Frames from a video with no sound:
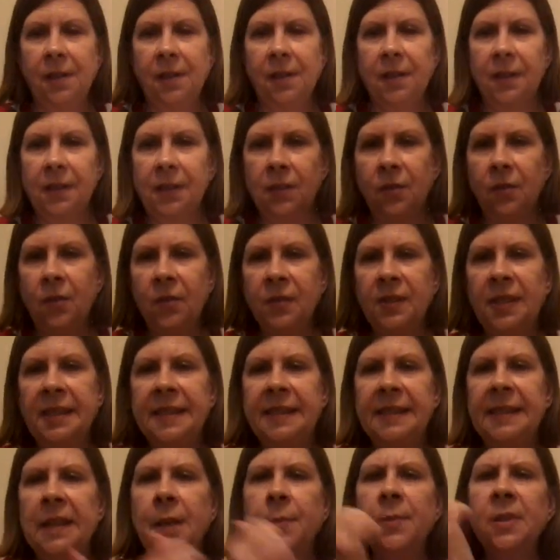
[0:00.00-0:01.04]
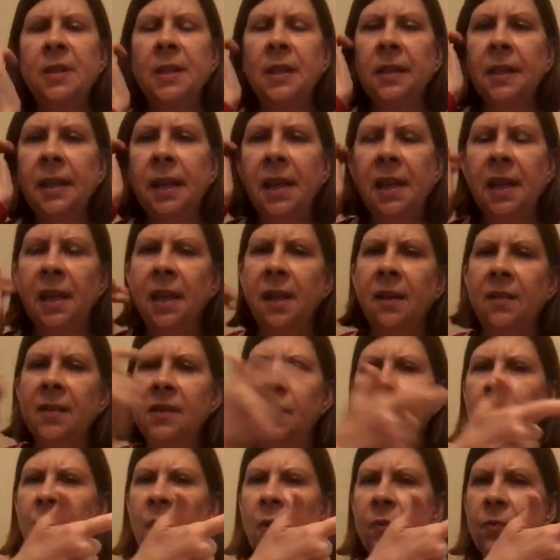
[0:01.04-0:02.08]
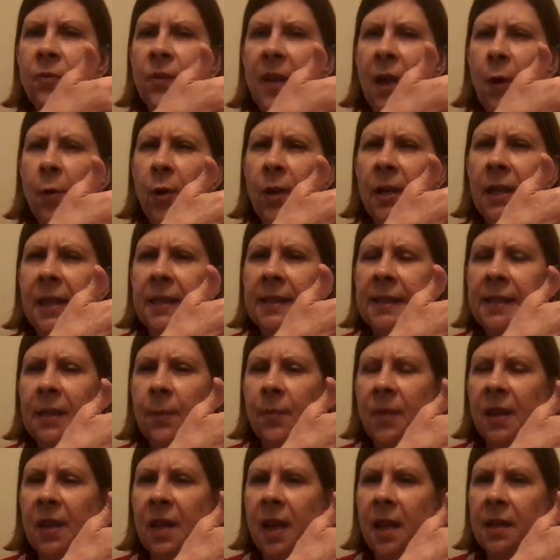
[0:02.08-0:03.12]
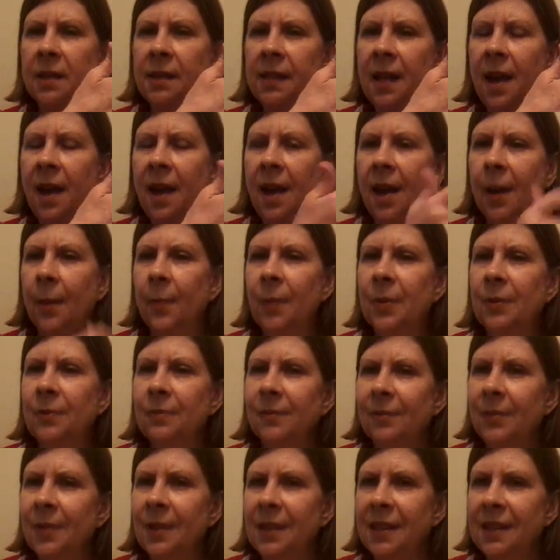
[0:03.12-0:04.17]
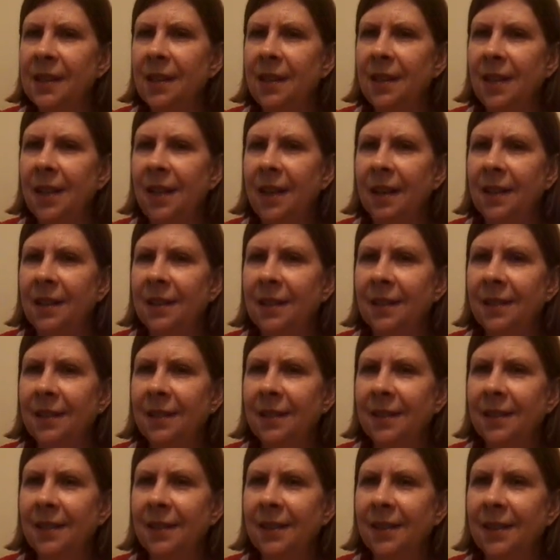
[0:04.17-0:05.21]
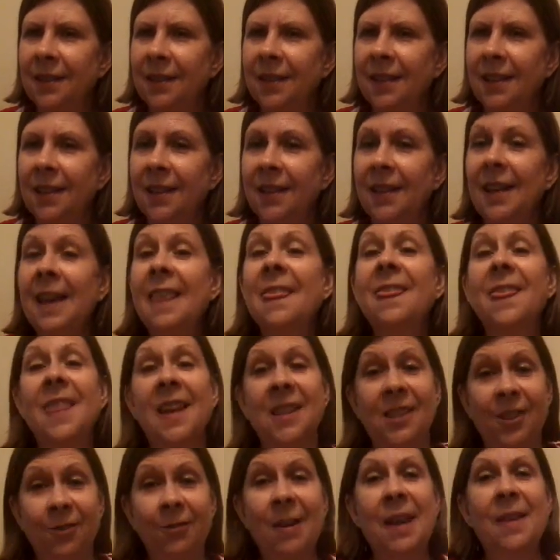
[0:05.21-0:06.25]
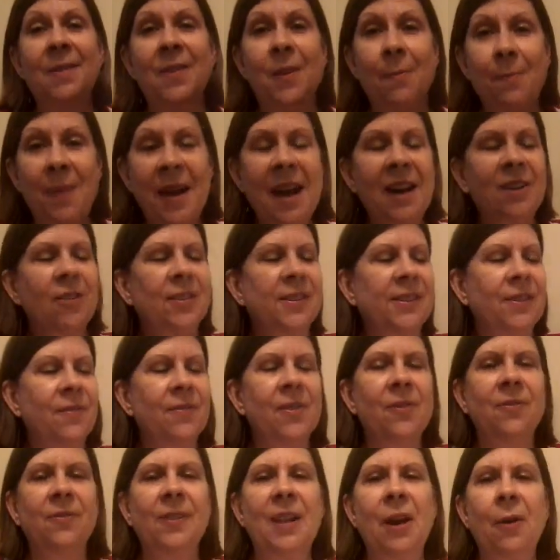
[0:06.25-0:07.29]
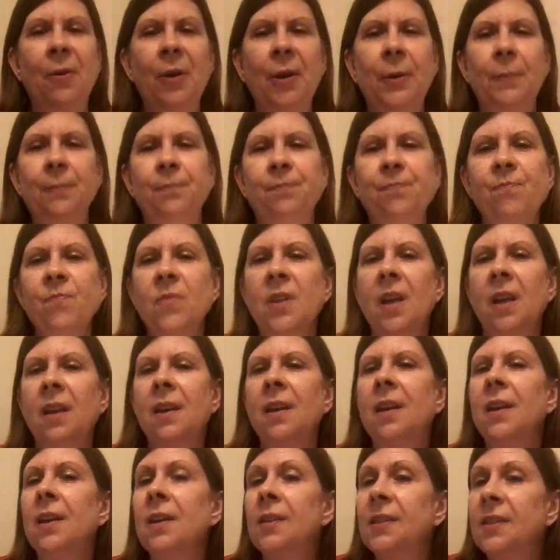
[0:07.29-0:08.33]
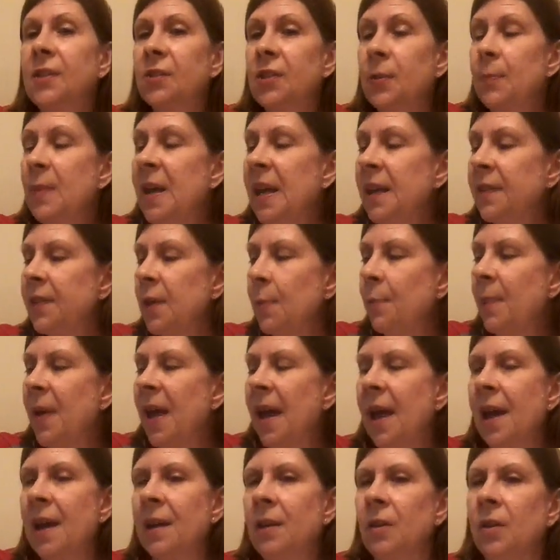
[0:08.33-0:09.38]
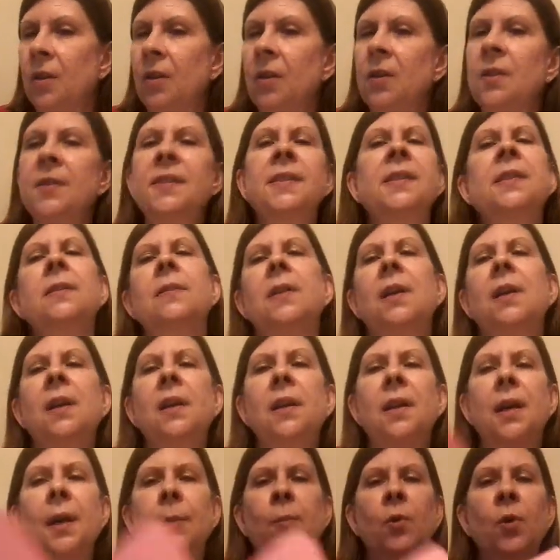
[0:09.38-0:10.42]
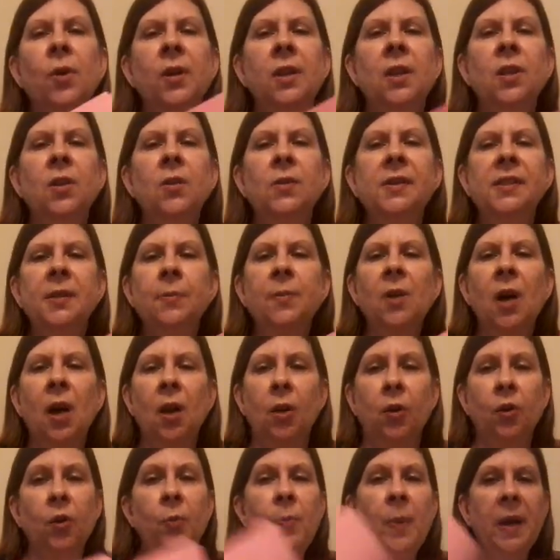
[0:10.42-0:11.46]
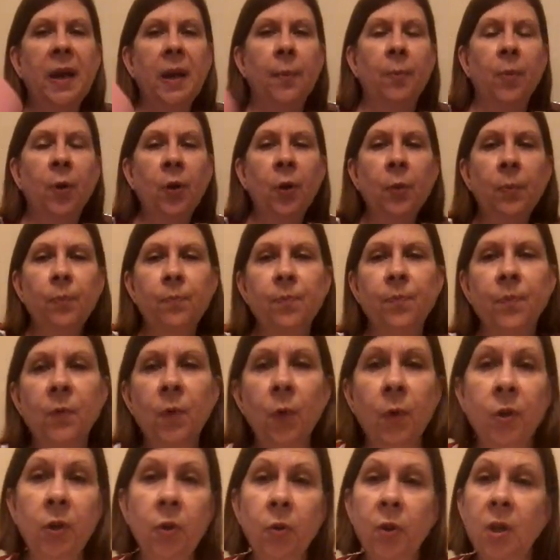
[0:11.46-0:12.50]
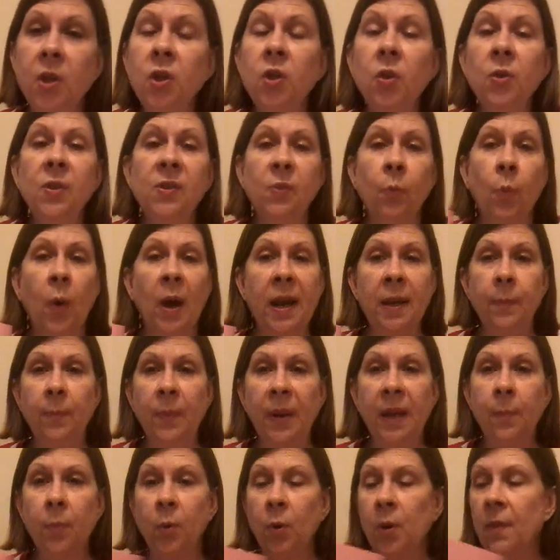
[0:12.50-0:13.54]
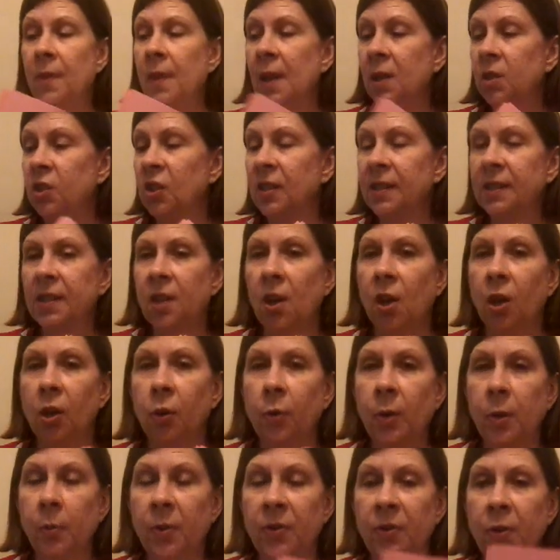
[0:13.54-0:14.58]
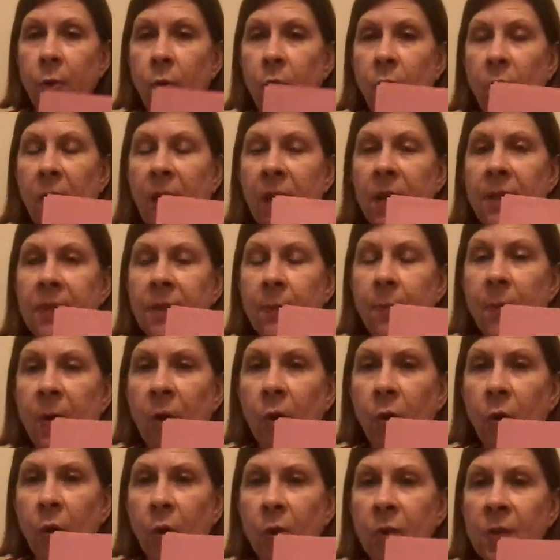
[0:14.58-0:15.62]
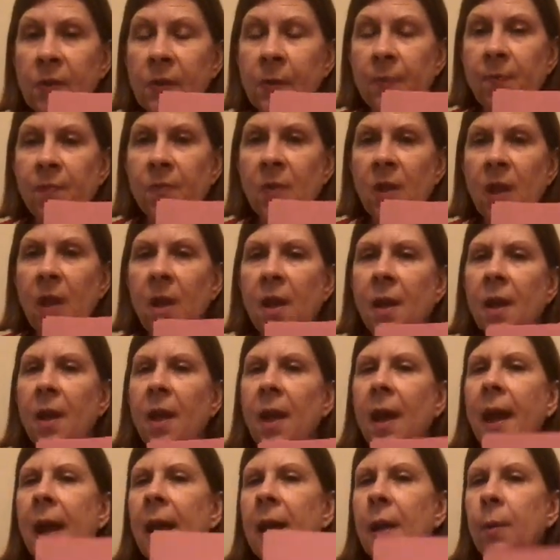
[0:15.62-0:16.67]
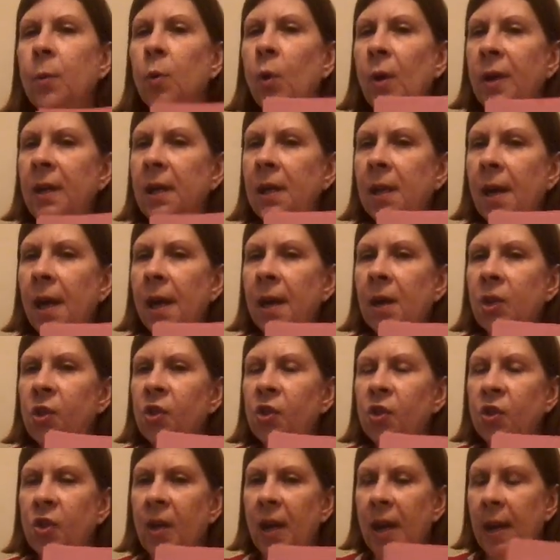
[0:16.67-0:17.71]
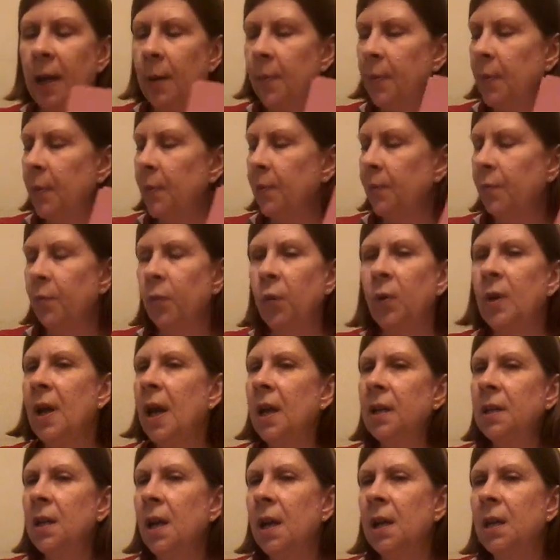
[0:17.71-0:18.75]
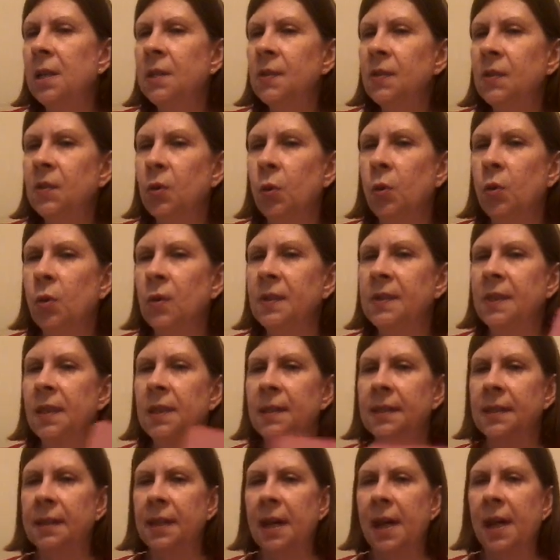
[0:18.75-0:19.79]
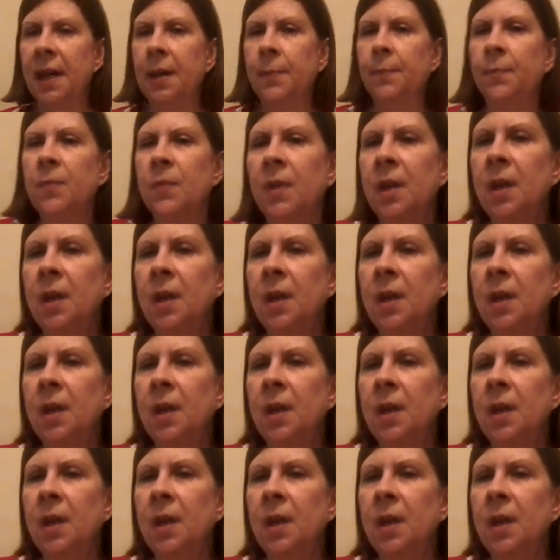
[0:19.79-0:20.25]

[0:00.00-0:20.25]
So there's the stem and the leaves, but our flower needs something on top. What does it need? That's right, the petals of the flower. So to make the petals, I'm going to use some colored paper, or you can use white paper and then just color it with your crayons and markers. And I'm going to cut a shape. We're not cutting circles this time.